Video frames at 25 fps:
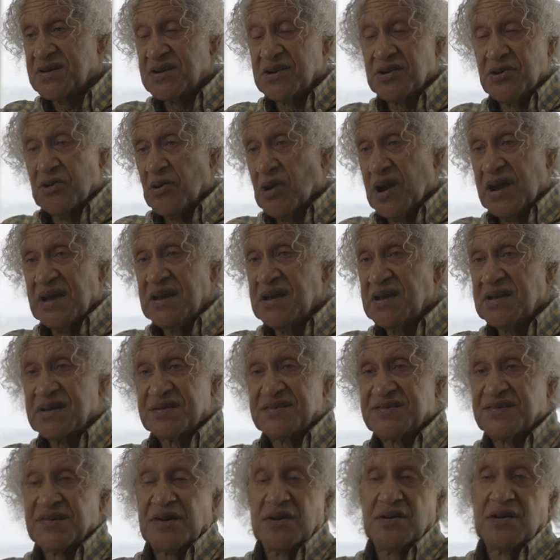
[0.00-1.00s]

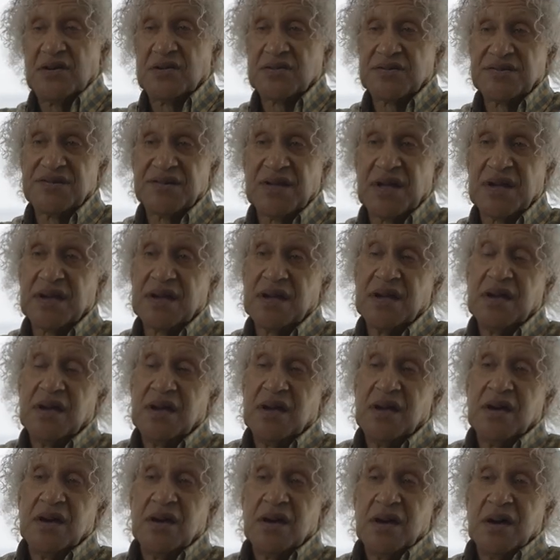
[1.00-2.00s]
degrading songs. Like,
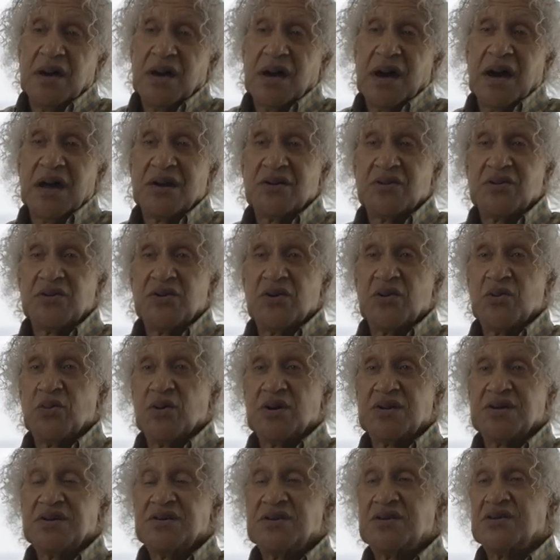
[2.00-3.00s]
I don't know
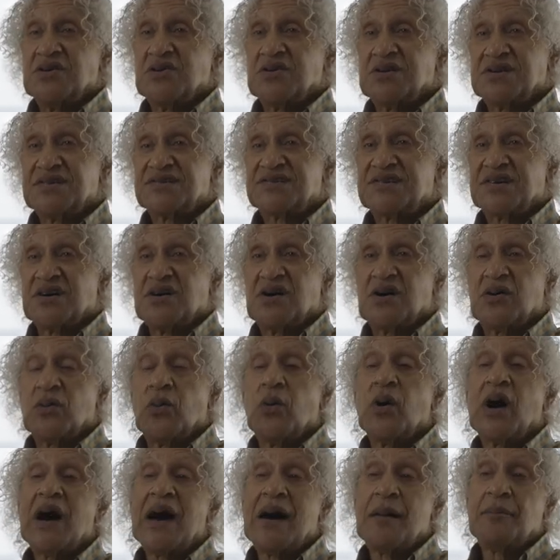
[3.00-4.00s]
whether you know this
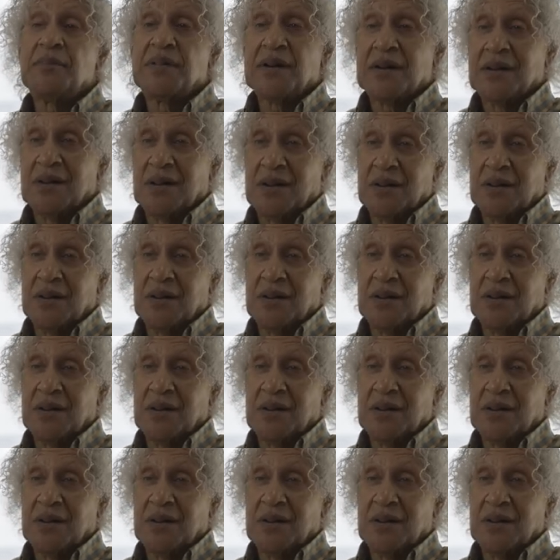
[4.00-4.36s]
song, WAP,